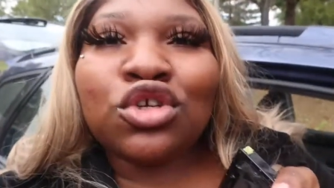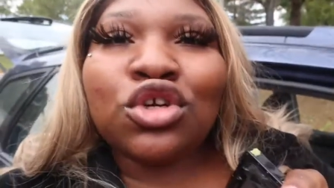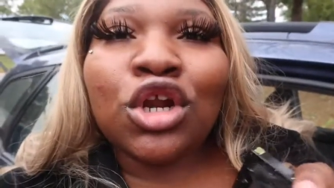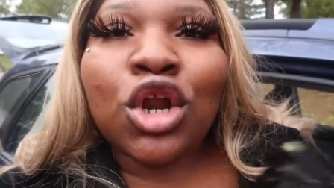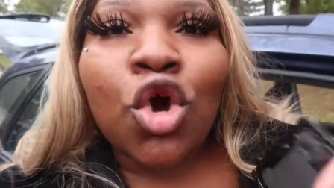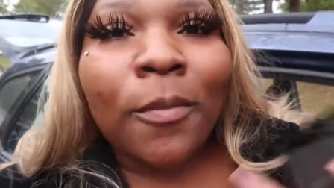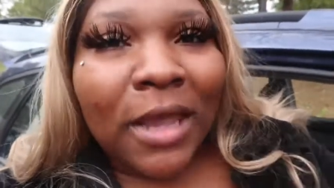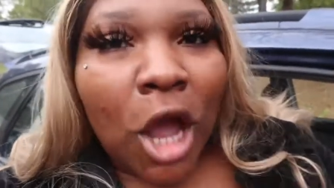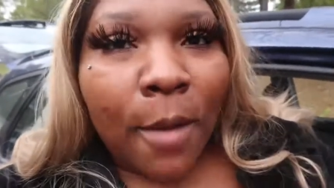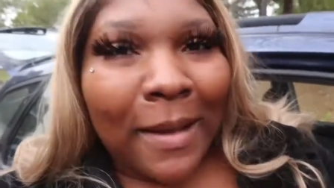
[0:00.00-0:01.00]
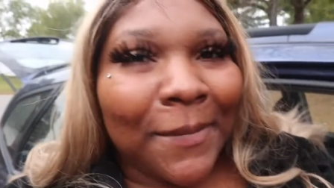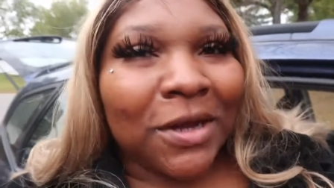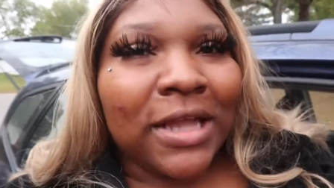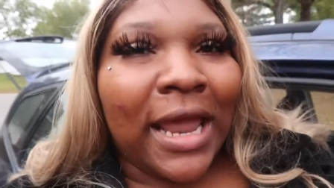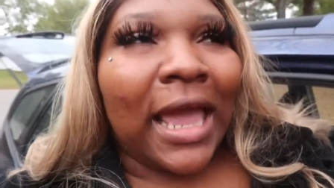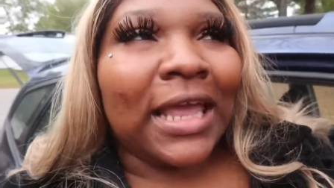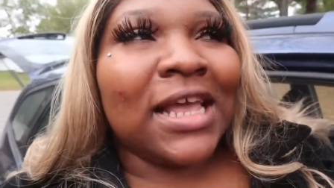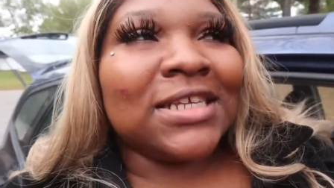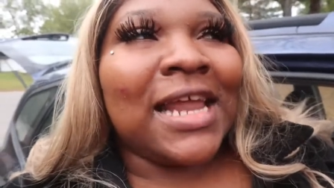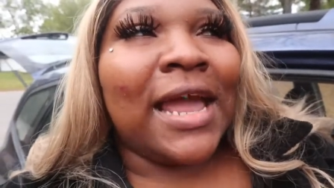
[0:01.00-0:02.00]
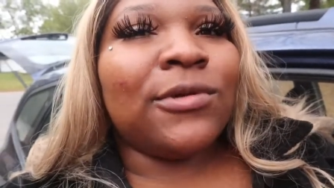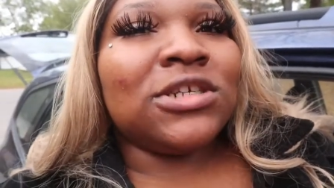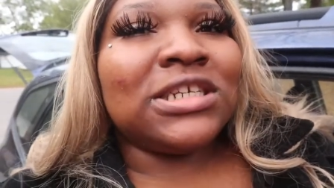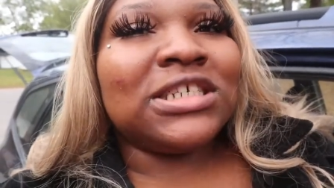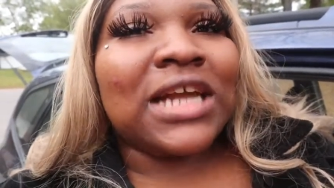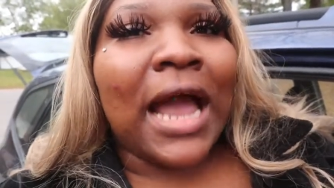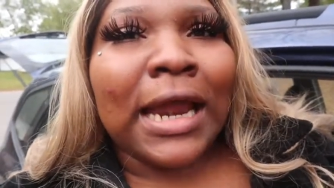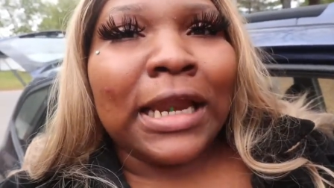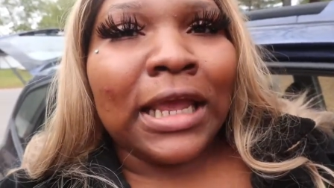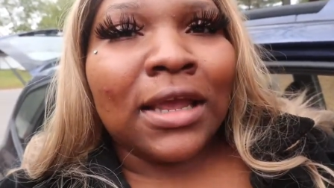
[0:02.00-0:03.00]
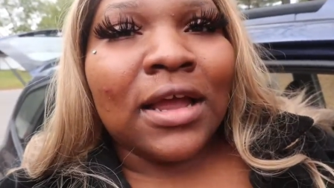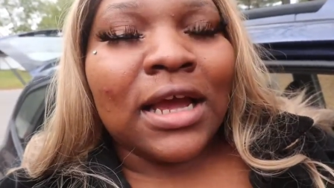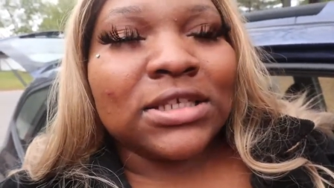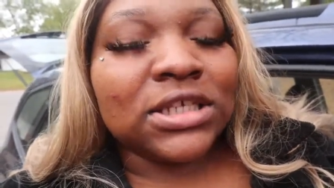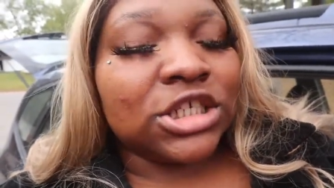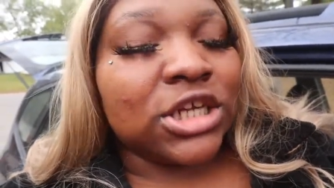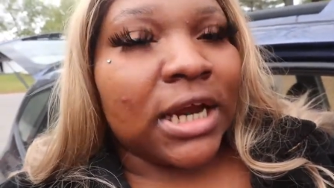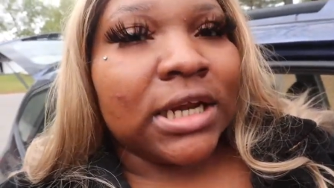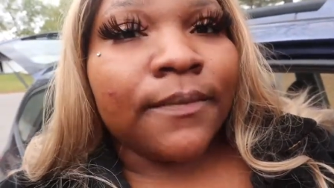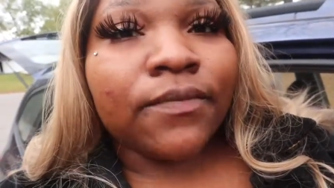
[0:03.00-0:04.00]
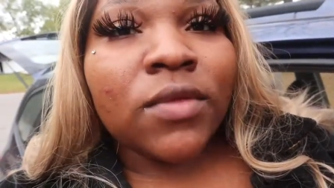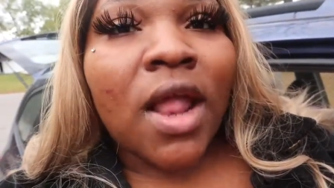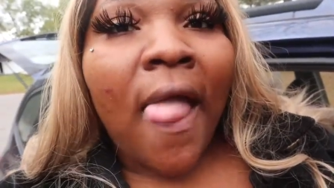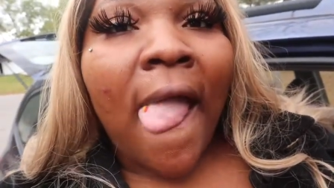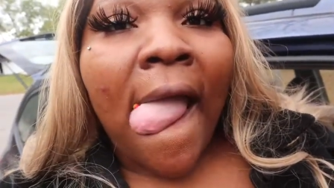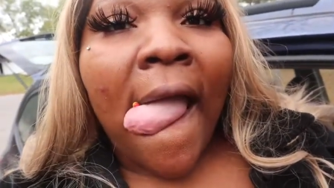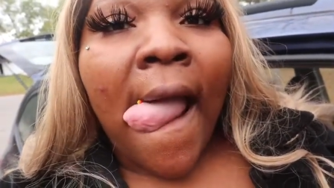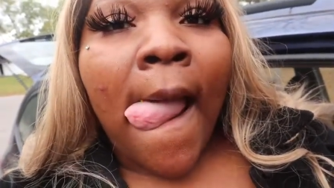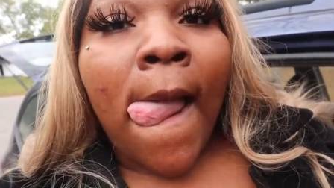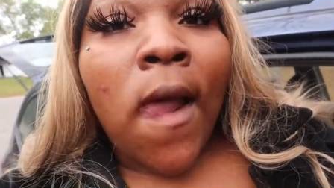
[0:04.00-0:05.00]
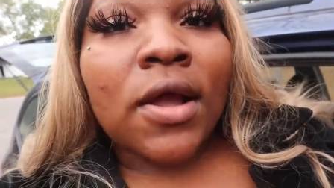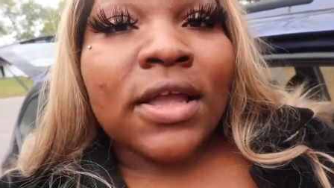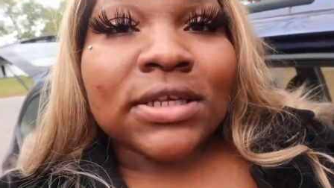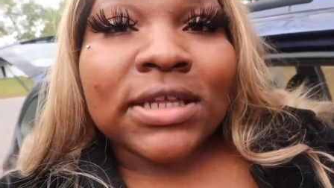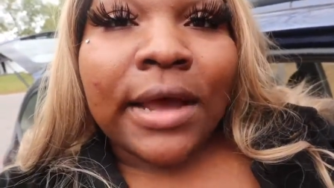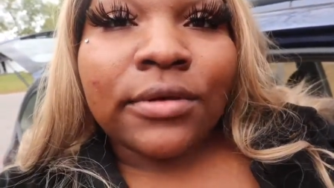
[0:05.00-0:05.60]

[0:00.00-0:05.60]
gloomy on my birthday. Like yesterday it was just shining. I said shining. Yesterday it was